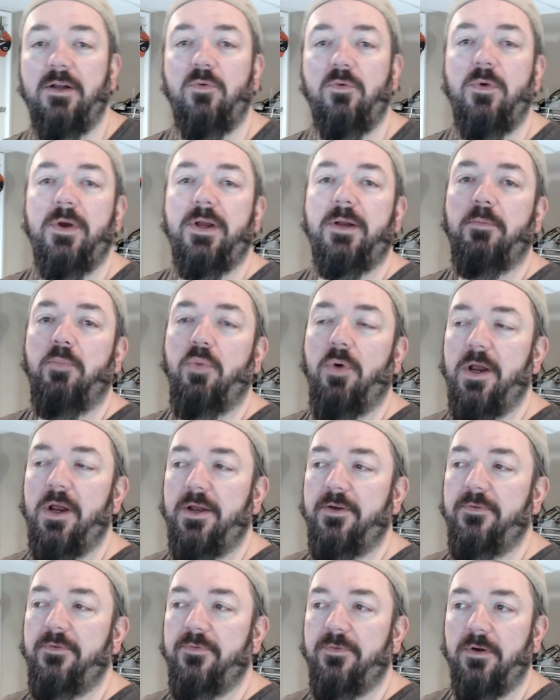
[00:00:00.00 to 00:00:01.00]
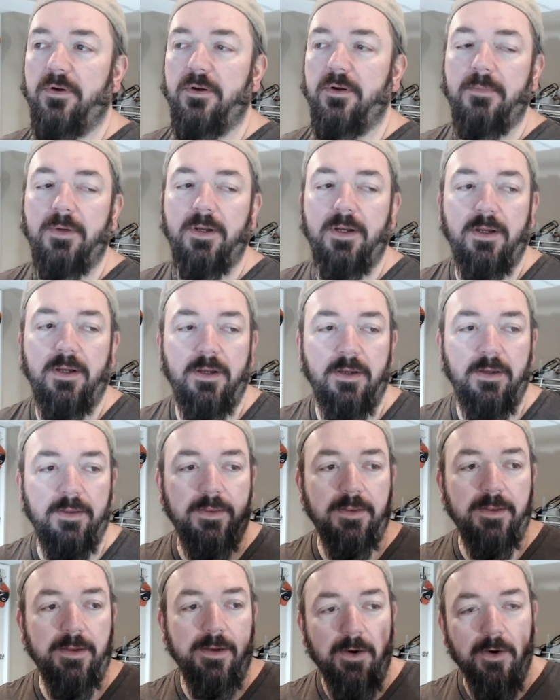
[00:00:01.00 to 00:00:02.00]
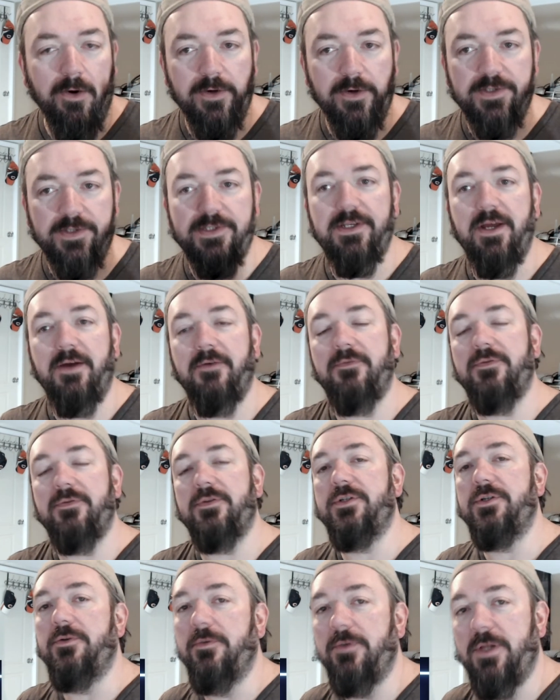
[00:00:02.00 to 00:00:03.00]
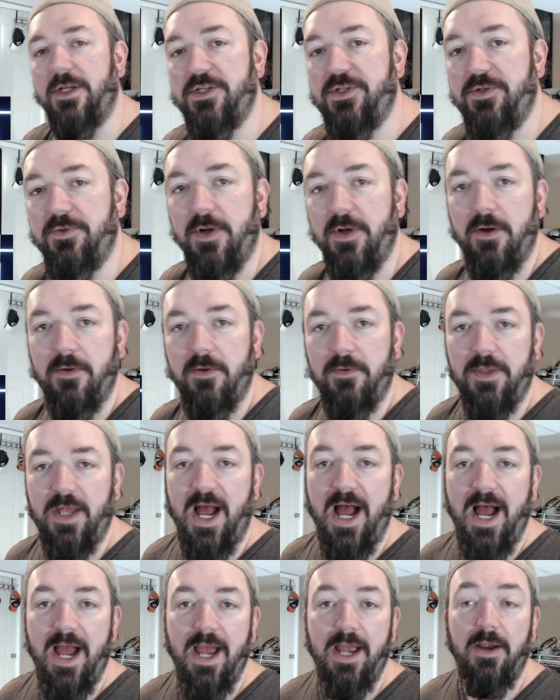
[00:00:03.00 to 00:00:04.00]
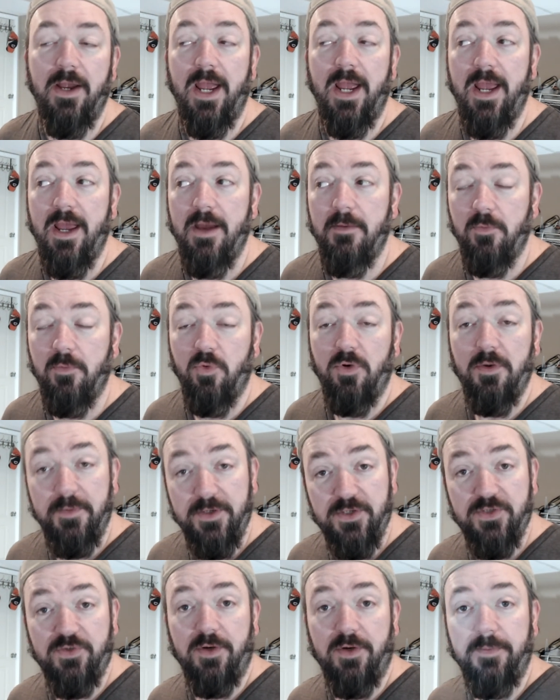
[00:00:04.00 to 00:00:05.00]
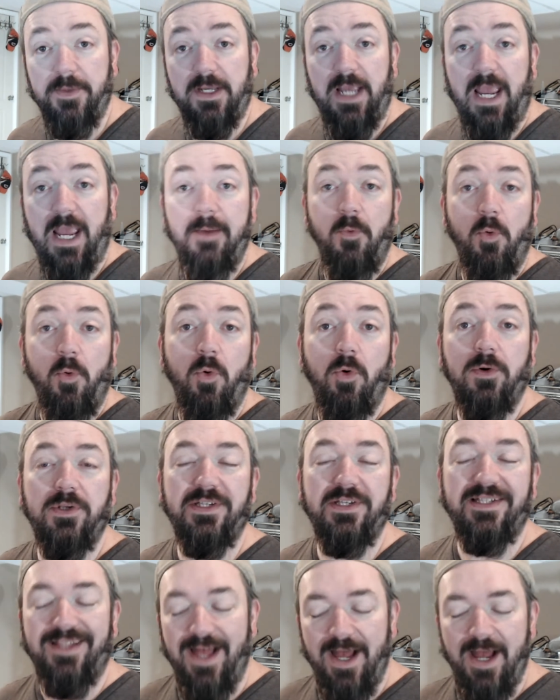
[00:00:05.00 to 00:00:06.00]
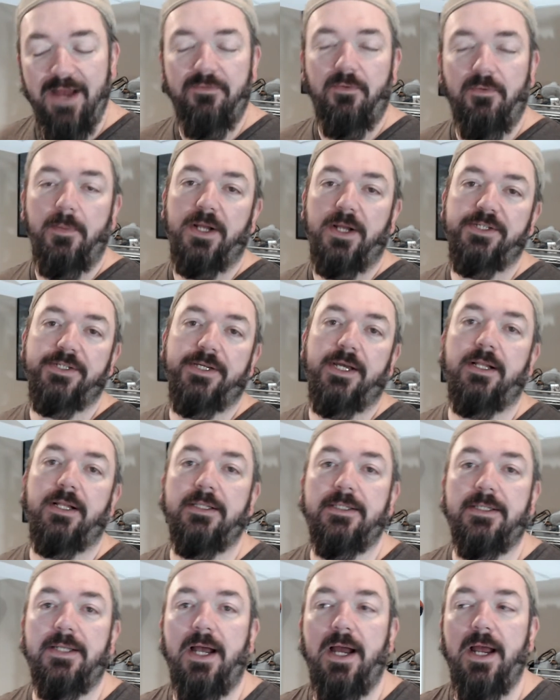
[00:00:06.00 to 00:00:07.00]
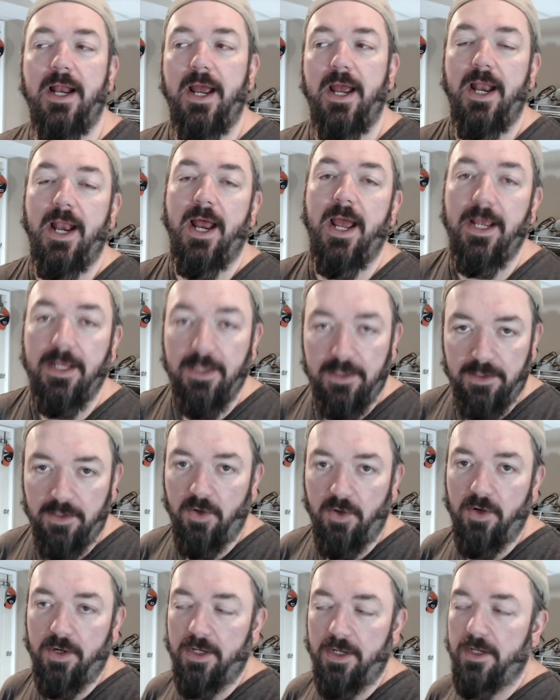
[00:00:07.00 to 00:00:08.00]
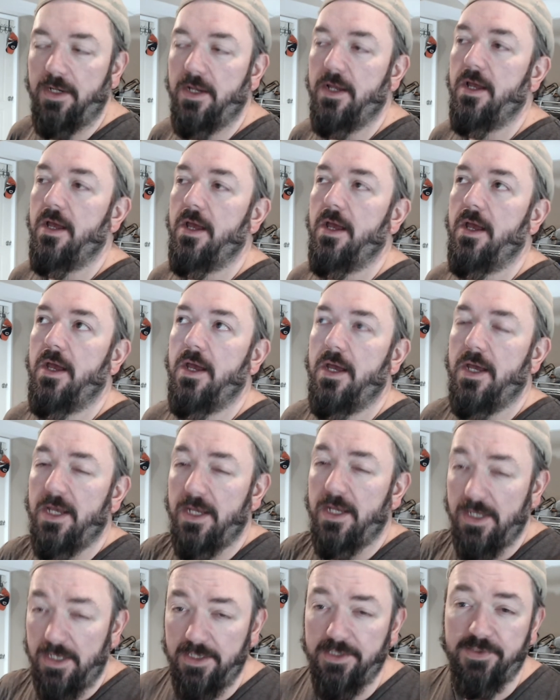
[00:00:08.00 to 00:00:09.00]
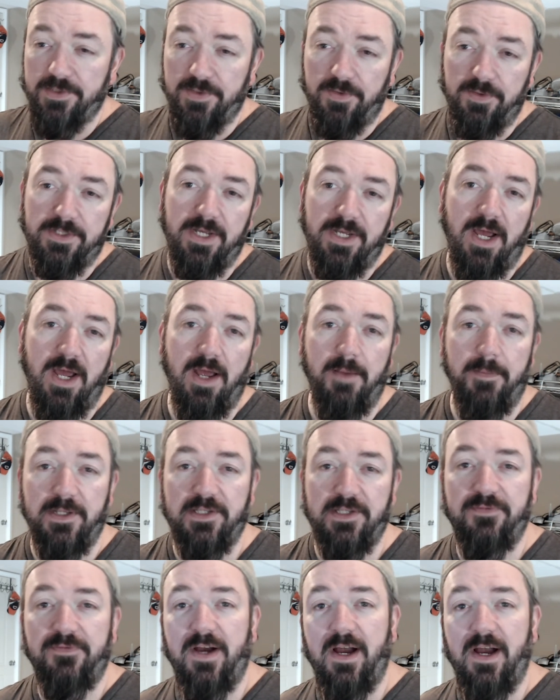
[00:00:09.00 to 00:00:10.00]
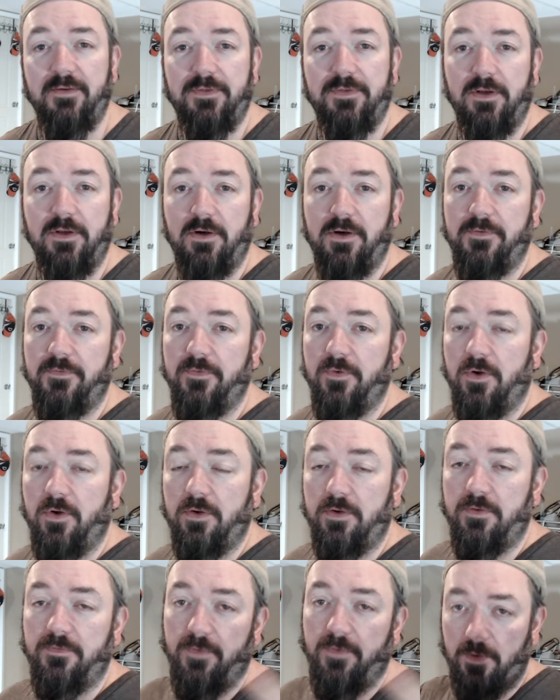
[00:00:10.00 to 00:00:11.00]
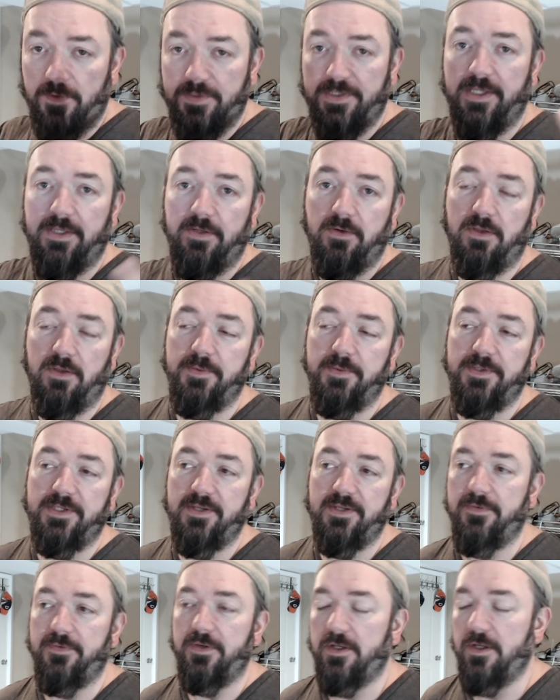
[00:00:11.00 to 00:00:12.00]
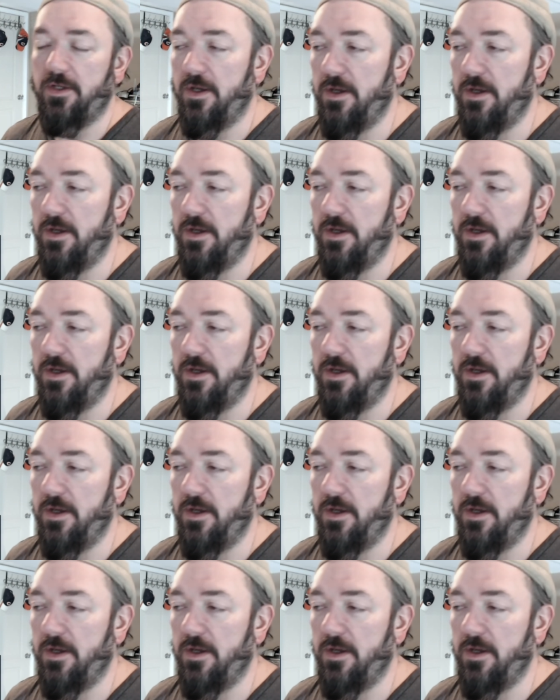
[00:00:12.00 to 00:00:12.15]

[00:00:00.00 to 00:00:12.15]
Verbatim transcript: quick break from the art stuff to let you know that I am going to be streaming the Game Awards live on my channel tonight at 8:30 Eastern Time. It's 5:30 for all you folks out there on the Pacific